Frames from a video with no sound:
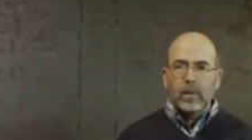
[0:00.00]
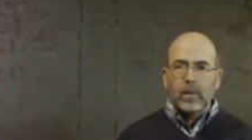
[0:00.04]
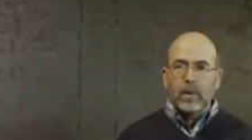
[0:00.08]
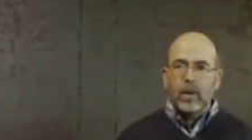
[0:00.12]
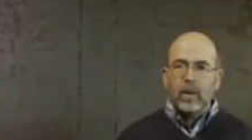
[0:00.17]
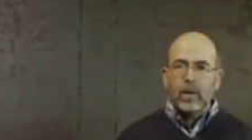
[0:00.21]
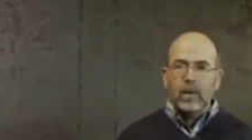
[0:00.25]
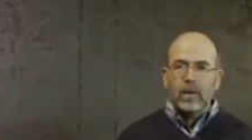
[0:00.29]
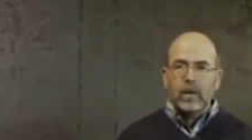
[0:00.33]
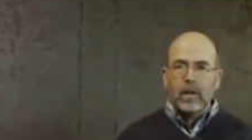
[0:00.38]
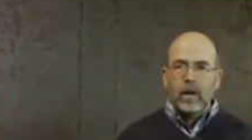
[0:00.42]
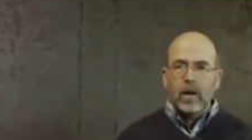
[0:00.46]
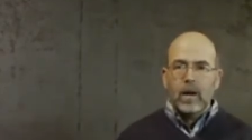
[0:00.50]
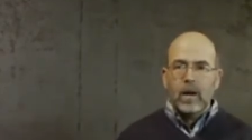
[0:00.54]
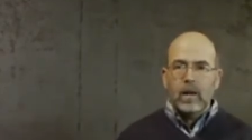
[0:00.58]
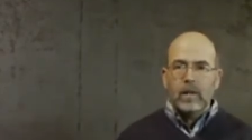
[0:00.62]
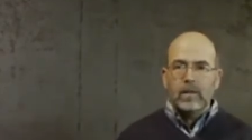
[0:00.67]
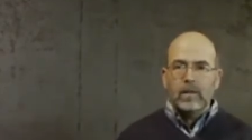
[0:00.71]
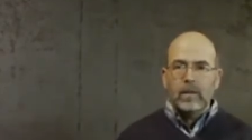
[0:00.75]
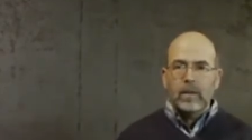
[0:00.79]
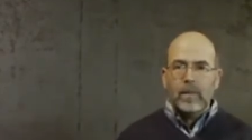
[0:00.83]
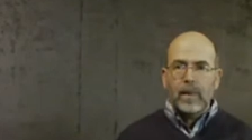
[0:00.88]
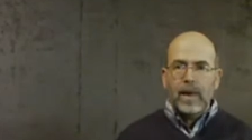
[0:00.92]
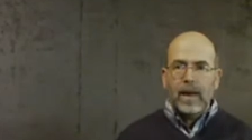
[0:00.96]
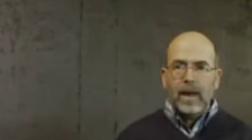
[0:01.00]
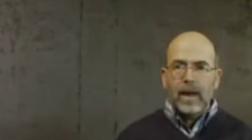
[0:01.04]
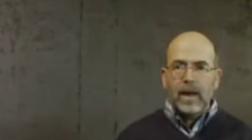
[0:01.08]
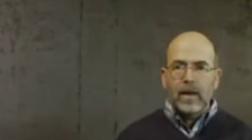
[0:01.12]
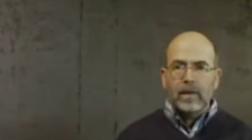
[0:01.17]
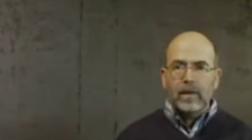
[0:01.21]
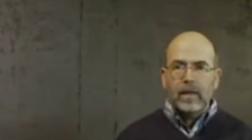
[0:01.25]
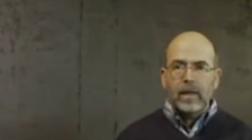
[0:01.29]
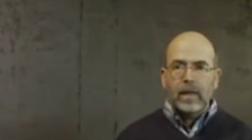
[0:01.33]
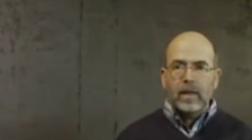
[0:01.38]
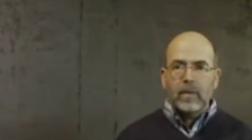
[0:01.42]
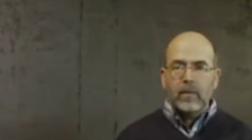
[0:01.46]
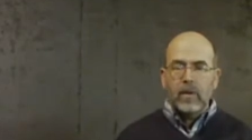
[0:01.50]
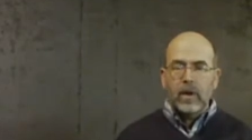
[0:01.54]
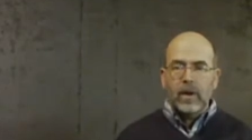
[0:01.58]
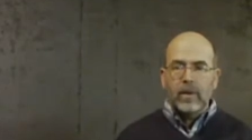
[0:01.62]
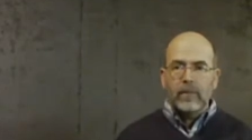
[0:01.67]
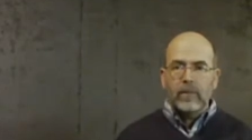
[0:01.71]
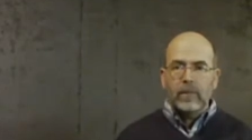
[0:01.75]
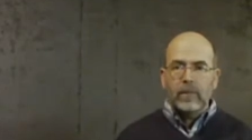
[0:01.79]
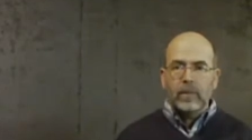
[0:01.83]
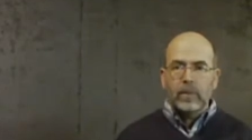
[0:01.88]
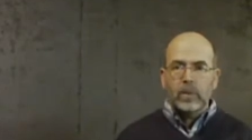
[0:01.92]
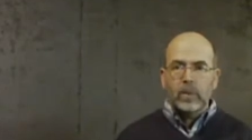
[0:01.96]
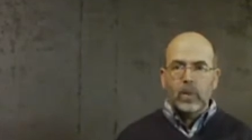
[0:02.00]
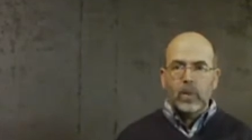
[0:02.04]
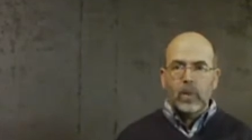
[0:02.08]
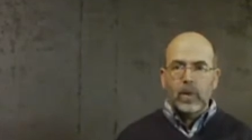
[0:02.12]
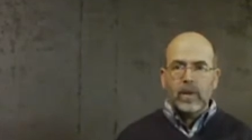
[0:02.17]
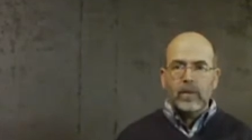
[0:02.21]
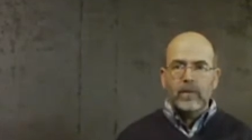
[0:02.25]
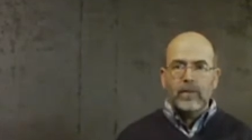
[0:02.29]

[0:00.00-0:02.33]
going to cost about anywhere from